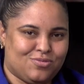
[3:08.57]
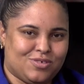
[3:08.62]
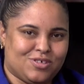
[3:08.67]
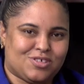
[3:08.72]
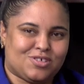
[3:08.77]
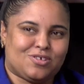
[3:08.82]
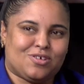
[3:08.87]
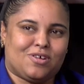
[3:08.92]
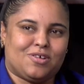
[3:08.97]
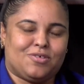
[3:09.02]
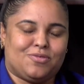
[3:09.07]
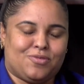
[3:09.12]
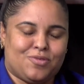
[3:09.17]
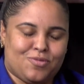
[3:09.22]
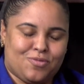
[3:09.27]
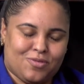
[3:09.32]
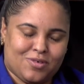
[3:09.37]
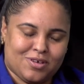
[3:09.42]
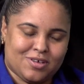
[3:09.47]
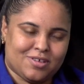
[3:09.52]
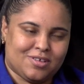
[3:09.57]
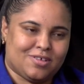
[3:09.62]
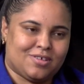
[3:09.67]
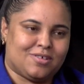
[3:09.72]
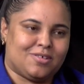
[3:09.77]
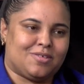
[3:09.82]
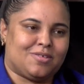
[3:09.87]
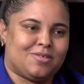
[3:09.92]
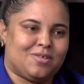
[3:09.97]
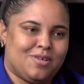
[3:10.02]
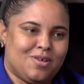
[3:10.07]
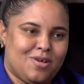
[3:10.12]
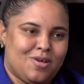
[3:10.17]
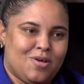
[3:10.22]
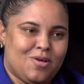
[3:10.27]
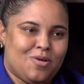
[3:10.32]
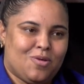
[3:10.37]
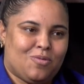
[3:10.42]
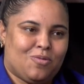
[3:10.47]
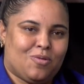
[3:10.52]
started with 1 and
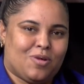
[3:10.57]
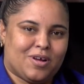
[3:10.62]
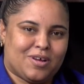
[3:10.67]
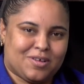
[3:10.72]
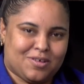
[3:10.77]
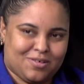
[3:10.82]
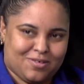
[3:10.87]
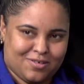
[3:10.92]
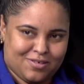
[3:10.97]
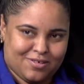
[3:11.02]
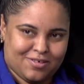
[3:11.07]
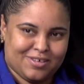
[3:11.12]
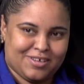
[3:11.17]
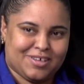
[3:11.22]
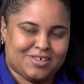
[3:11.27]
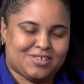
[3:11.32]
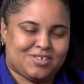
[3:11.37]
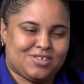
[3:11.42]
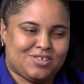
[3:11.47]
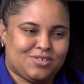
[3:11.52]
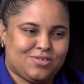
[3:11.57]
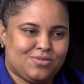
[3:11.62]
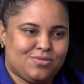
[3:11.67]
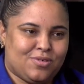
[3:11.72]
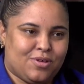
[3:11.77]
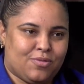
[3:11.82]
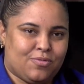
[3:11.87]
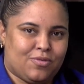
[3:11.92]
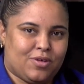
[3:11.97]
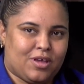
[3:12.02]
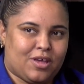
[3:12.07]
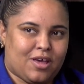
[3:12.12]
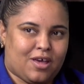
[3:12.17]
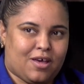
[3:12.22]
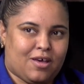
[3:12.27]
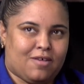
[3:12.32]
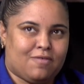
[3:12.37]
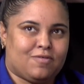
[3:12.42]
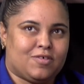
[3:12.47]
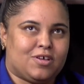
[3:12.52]
working on our next 2, and we
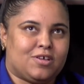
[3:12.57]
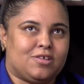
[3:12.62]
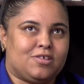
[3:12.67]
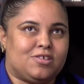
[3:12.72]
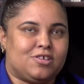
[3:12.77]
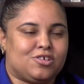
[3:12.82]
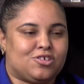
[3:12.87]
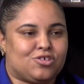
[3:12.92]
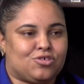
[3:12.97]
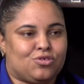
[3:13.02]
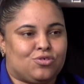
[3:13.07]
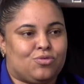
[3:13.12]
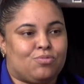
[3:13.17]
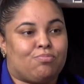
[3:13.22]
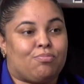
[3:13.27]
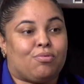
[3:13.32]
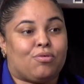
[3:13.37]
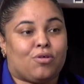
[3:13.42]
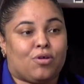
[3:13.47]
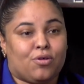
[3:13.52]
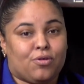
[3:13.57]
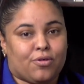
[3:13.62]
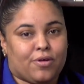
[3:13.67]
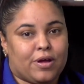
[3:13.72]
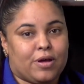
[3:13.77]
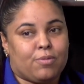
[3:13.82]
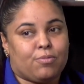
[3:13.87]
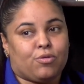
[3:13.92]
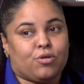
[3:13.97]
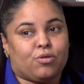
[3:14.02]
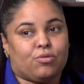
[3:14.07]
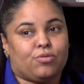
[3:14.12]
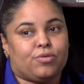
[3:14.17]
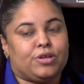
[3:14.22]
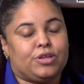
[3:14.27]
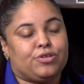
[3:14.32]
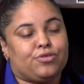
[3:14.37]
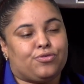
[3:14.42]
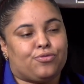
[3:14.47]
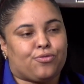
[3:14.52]
have an additional program where we
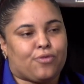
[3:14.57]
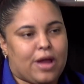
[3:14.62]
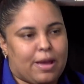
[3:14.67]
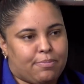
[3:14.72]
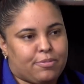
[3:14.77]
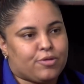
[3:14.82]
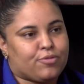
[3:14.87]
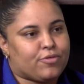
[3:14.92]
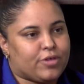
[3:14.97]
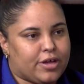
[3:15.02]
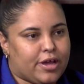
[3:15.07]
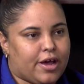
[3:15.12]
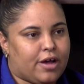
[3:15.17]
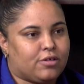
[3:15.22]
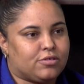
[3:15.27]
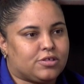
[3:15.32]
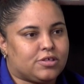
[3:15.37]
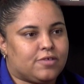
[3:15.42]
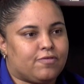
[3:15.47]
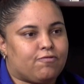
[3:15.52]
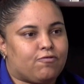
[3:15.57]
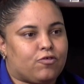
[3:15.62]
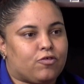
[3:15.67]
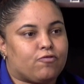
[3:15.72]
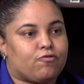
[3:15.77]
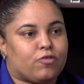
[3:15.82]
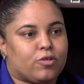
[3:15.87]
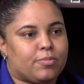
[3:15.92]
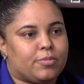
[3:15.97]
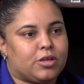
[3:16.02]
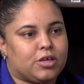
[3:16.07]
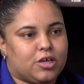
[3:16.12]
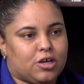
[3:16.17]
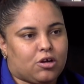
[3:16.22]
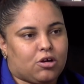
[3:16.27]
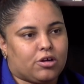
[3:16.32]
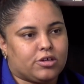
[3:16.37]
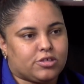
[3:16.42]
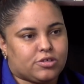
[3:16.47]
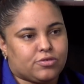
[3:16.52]
do rapid rehousing for formerly
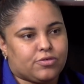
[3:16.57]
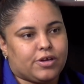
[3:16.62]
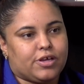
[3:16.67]
incarcerated